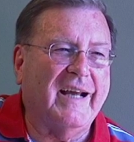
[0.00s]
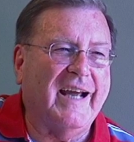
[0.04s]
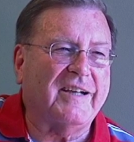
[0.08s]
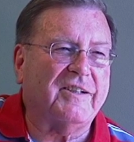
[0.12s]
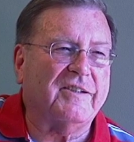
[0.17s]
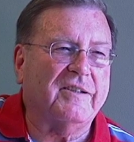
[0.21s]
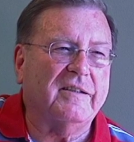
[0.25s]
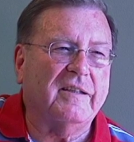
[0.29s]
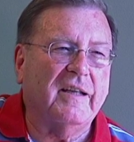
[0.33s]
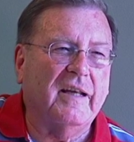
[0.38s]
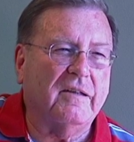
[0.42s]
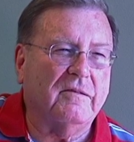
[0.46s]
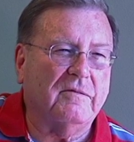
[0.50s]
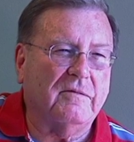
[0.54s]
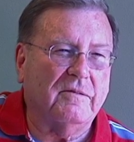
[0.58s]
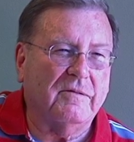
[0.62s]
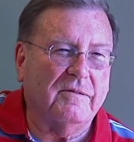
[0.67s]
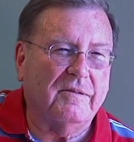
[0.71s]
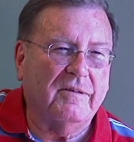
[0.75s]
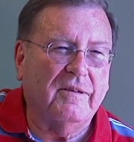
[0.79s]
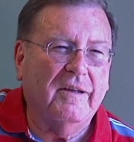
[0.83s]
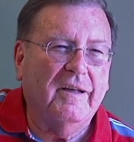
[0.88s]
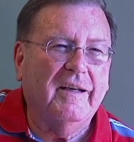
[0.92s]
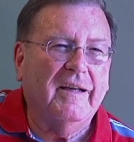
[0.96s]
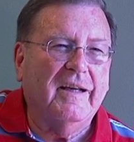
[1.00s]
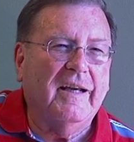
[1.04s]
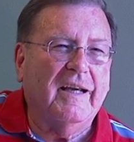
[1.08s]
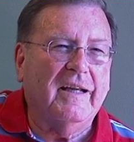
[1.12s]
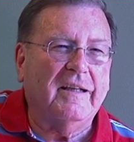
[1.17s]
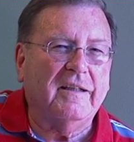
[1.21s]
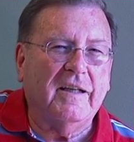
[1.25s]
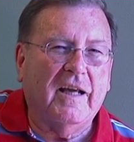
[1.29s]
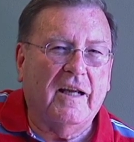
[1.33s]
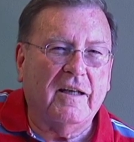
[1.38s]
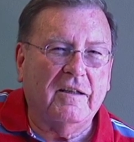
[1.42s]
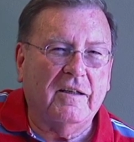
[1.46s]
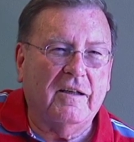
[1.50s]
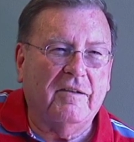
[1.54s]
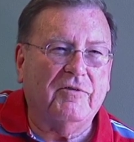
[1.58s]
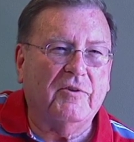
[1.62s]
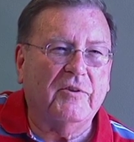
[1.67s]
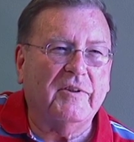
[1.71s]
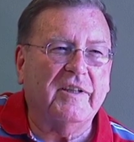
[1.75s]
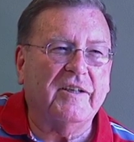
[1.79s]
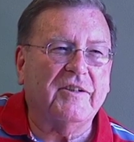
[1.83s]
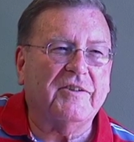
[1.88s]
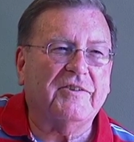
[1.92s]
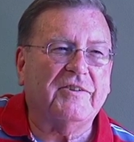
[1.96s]
accidentals and not enough
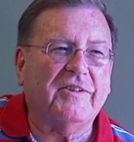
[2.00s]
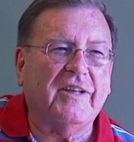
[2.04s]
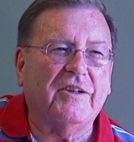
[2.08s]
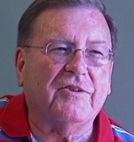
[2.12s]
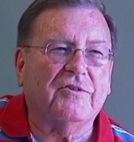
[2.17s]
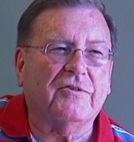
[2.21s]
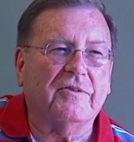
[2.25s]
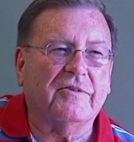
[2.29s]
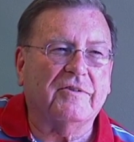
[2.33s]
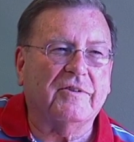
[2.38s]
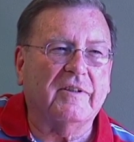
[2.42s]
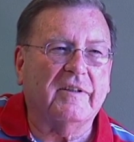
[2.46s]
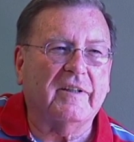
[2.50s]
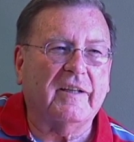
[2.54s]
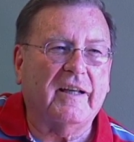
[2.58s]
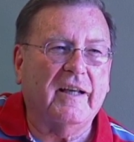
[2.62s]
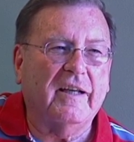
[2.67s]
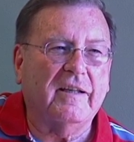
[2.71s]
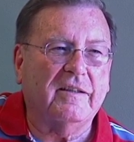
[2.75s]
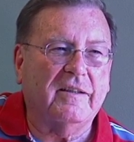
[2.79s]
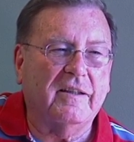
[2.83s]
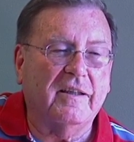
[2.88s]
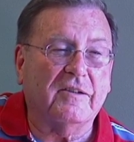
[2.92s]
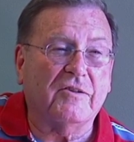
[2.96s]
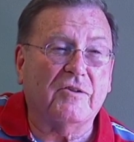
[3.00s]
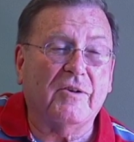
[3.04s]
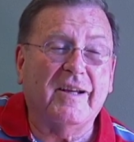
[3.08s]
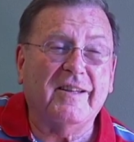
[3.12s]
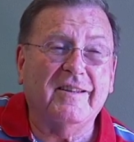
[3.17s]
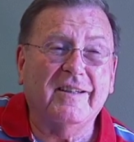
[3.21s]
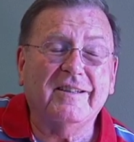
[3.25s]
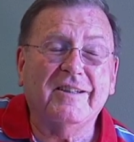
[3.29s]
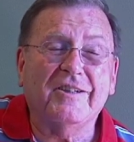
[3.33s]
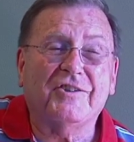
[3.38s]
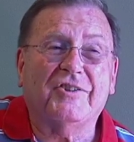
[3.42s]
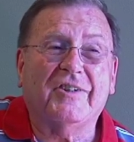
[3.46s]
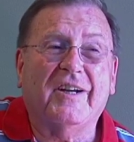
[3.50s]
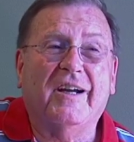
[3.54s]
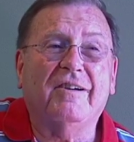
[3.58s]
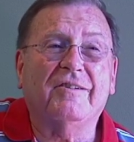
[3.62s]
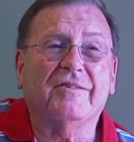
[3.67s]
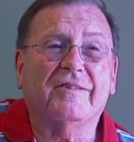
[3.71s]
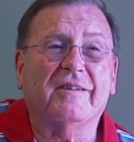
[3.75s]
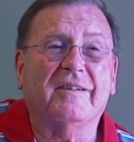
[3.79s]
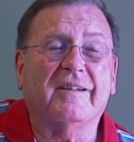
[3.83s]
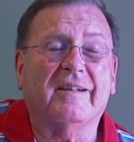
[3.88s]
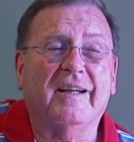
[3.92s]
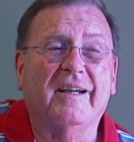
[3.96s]
on the essentials of the thing. So I think the
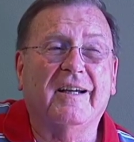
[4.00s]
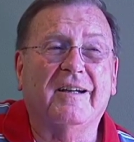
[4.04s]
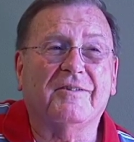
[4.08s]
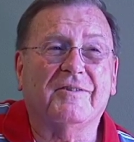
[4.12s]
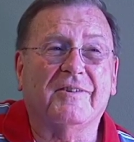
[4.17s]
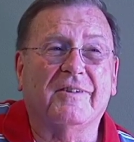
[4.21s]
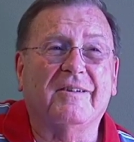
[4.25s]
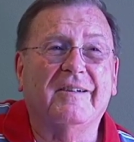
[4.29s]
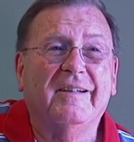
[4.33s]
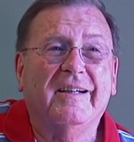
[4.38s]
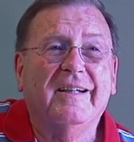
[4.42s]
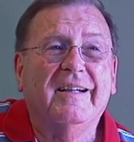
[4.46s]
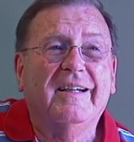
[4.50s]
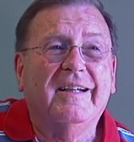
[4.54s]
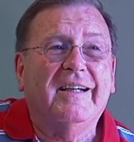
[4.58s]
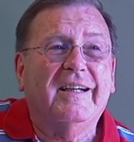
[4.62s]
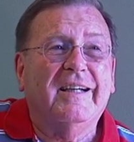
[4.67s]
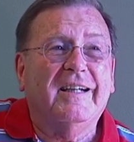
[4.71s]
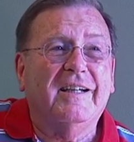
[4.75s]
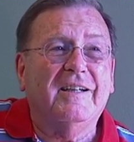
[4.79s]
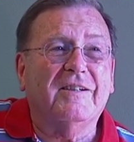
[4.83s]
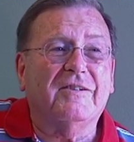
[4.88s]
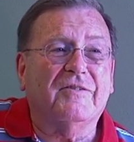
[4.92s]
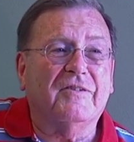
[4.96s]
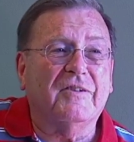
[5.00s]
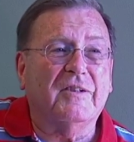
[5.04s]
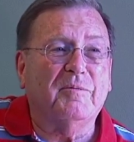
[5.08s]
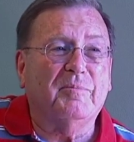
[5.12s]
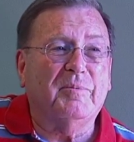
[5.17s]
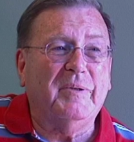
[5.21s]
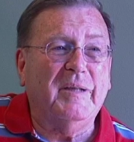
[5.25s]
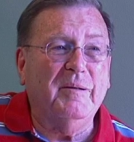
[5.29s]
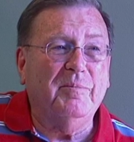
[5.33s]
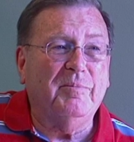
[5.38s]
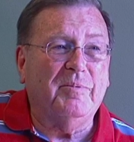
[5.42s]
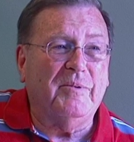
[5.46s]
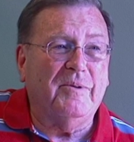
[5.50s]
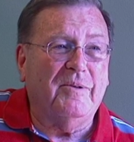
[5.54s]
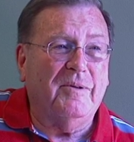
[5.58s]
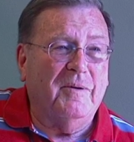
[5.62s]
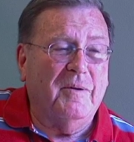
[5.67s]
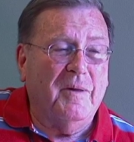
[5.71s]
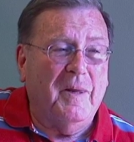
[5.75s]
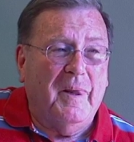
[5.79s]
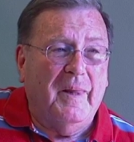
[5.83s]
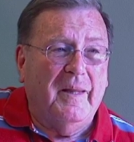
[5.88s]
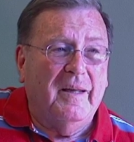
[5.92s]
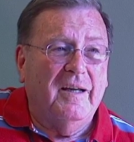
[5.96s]
challenge of the council is for the people
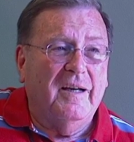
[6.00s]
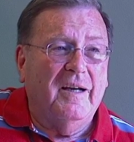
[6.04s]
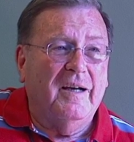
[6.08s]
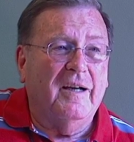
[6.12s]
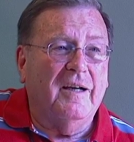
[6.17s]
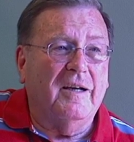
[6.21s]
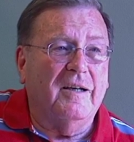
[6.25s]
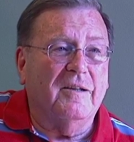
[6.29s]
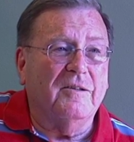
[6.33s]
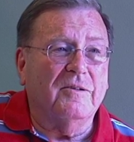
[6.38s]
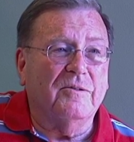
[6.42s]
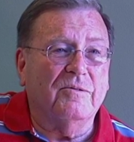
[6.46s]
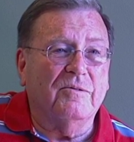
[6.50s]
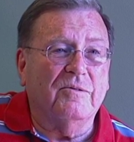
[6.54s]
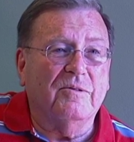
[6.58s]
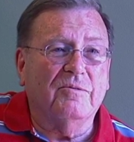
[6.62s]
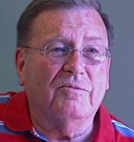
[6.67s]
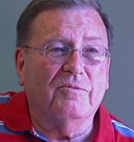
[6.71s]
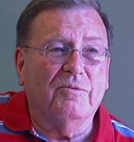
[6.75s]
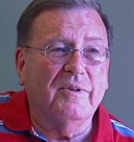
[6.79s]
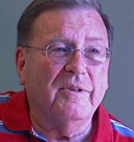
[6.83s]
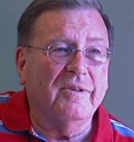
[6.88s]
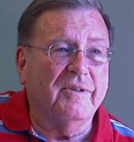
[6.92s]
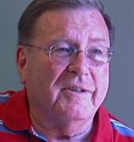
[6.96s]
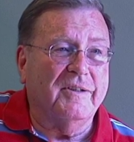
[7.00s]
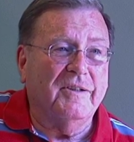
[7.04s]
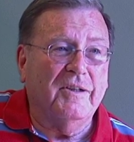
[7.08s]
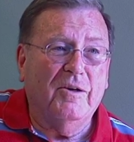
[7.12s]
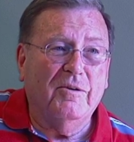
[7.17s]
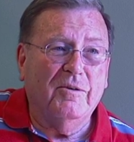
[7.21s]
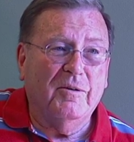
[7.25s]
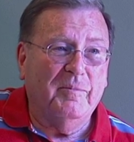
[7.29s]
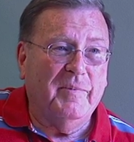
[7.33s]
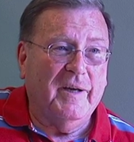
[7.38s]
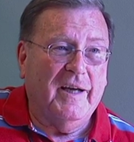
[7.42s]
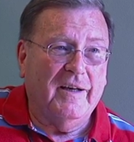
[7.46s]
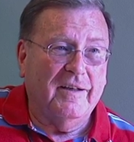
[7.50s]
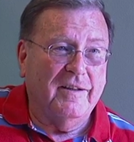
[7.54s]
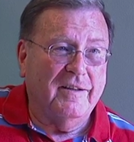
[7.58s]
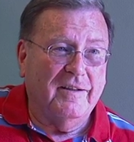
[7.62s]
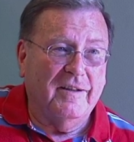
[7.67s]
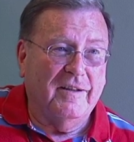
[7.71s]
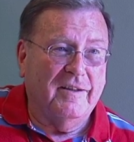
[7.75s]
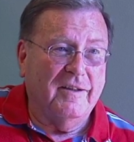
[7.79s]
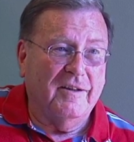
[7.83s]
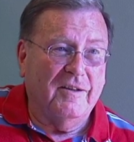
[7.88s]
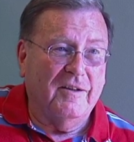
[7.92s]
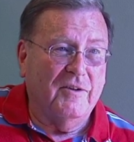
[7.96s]
uh, who really know about it,
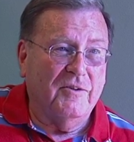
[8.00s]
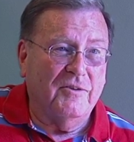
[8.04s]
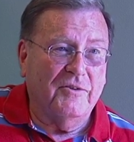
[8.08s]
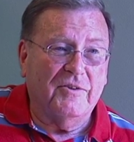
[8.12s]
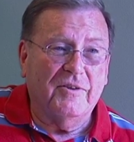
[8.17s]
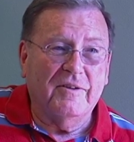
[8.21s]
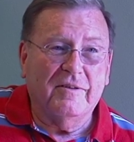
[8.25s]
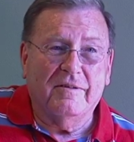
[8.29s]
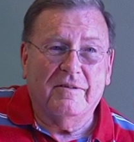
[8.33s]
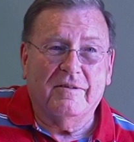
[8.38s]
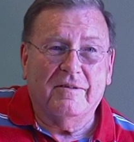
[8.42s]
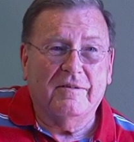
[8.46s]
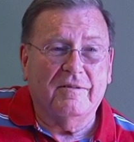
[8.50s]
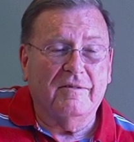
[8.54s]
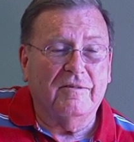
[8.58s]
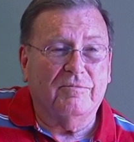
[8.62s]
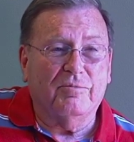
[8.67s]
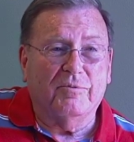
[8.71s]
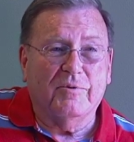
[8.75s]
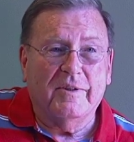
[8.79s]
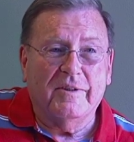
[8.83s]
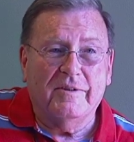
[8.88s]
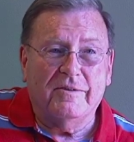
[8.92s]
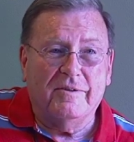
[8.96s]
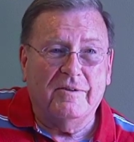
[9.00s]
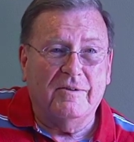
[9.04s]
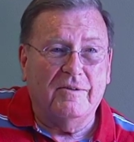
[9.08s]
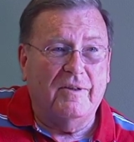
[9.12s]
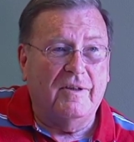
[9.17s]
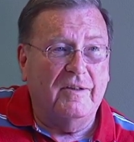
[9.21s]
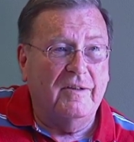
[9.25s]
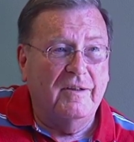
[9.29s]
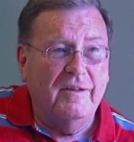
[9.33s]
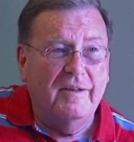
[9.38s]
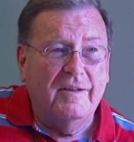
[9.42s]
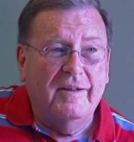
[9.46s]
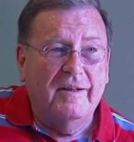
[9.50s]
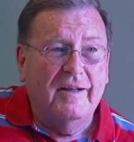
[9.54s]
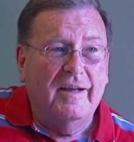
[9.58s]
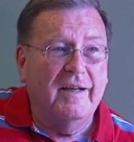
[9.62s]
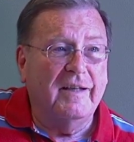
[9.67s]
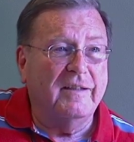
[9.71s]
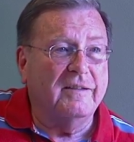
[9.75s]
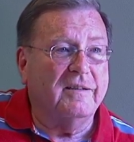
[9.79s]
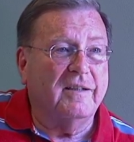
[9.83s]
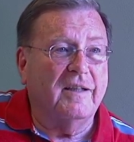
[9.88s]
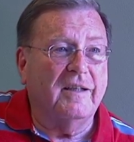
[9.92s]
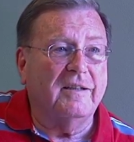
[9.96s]
the theologians and priests and all,
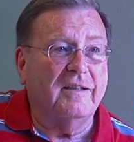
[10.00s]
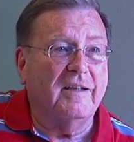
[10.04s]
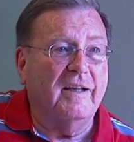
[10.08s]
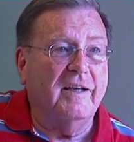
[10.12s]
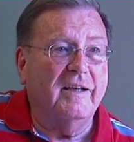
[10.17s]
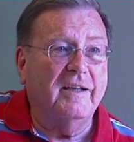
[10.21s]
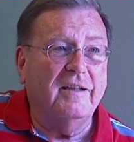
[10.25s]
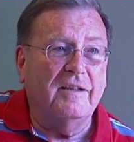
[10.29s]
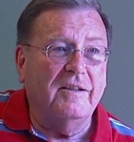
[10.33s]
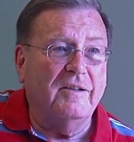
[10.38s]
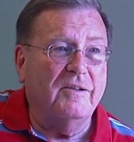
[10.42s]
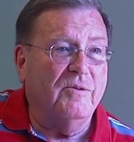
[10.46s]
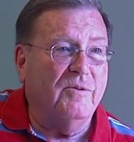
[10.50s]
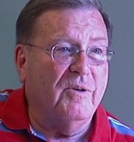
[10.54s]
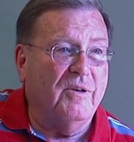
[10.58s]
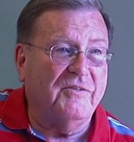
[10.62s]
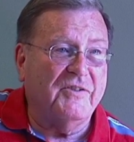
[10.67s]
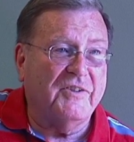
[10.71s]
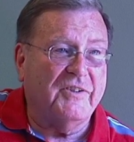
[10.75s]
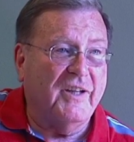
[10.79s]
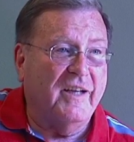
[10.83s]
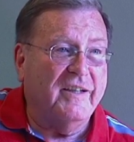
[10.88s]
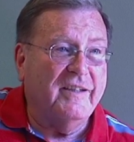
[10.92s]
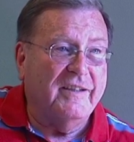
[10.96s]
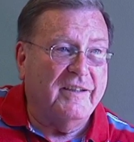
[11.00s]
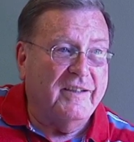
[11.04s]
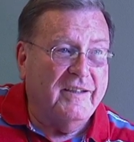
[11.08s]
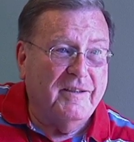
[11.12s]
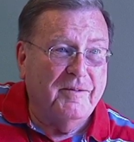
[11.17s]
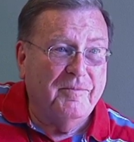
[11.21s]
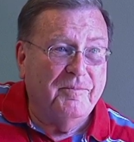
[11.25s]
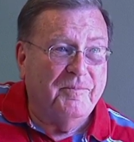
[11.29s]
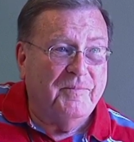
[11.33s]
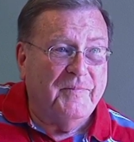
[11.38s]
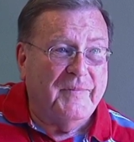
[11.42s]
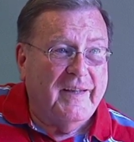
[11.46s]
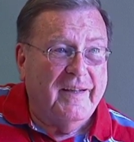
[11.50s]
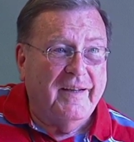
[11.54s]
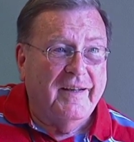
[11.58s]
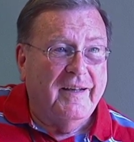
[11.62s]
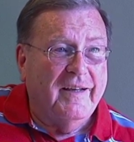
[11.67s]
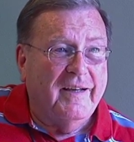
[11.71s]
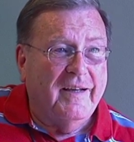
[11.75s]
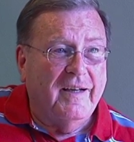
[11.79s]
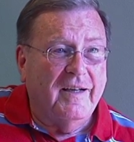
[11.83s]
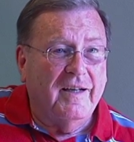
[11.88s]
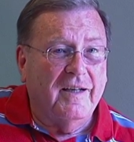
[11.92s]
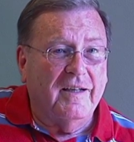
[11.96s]
and laity who have studied it,
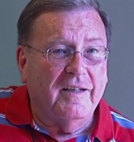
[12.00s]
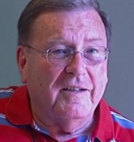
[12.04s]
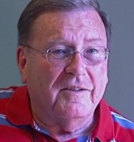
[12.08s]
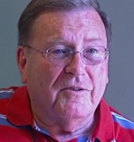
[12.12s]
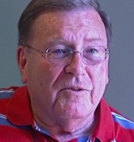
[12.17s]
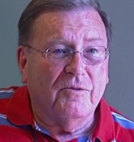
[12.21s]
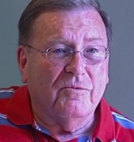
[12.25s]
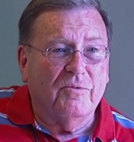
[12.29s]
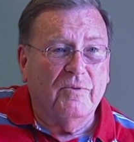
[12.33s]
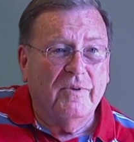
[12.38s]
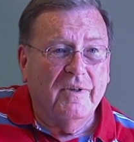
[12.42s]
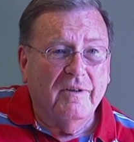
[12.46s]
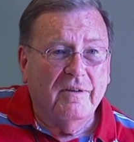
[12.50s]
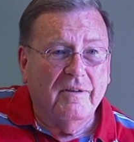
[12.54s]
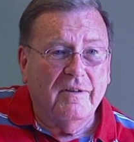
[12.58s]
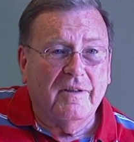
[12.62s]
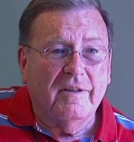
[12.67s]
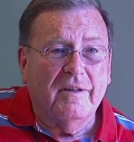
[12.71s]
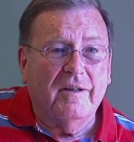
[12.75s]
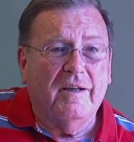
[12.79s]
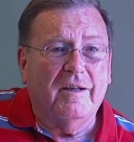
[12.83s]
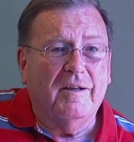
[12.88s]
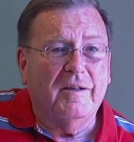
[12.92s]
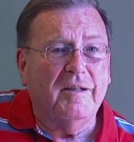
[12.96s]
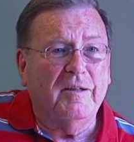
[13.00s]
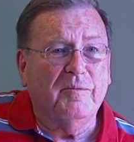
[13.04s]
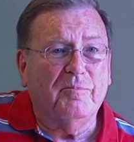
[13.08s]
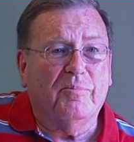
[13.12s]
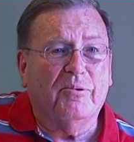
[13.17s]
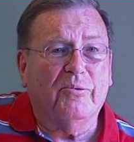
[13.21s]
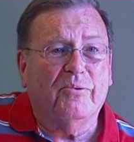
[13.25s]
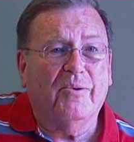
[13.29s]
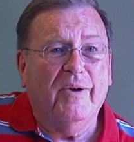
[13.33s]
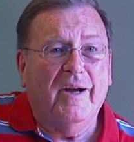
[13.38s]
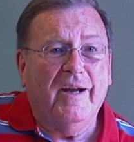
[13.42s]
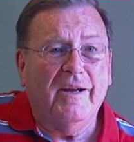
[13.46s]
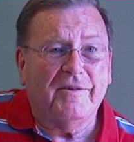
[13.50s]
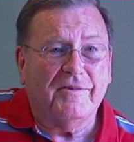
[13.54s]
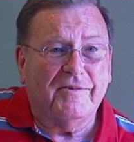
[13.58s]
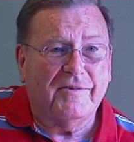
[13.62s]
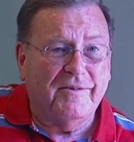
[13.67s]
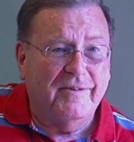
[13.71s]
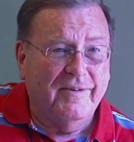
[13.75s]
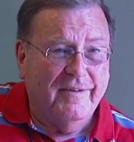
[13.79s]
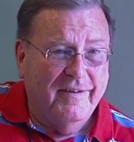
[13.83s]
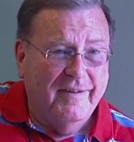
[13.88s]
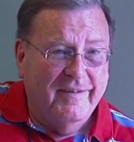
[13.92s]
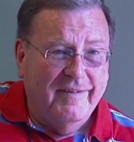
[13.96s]
uh, to really uh,
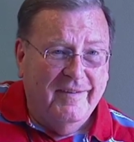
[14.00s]
impress